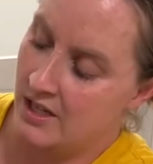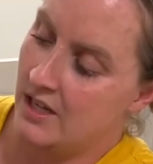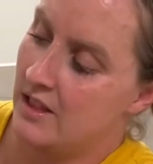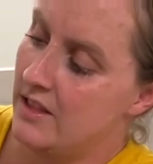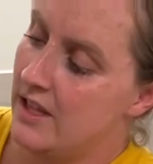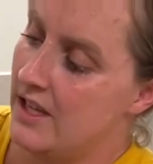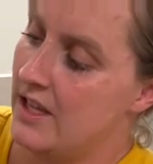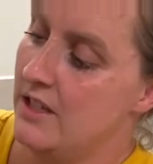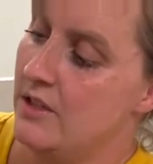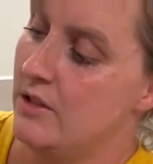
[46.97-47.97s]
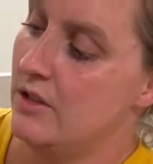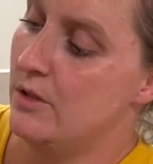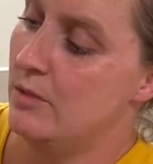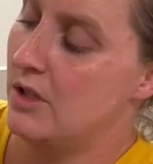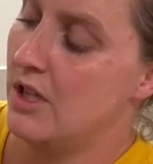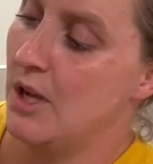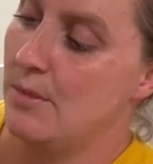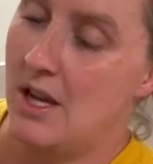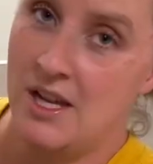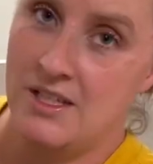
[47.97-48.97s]
and then it will
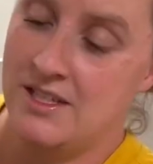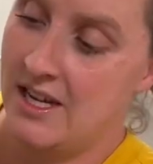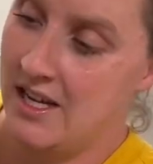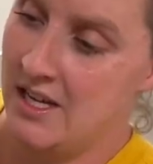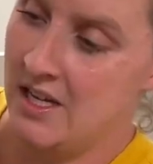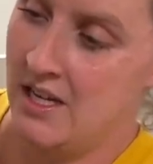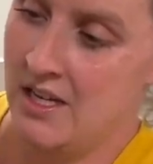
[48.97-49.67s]
come undone